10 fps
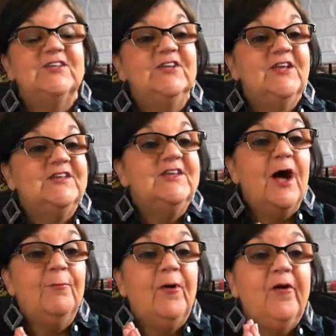so the
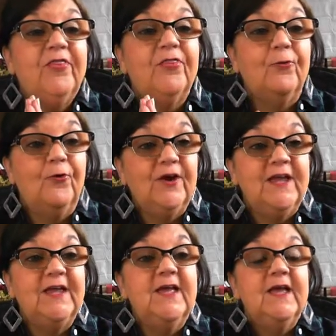number
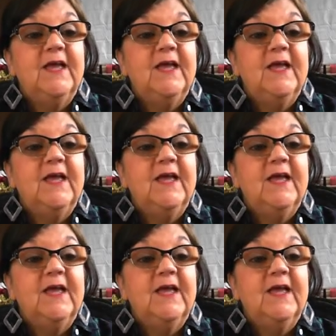3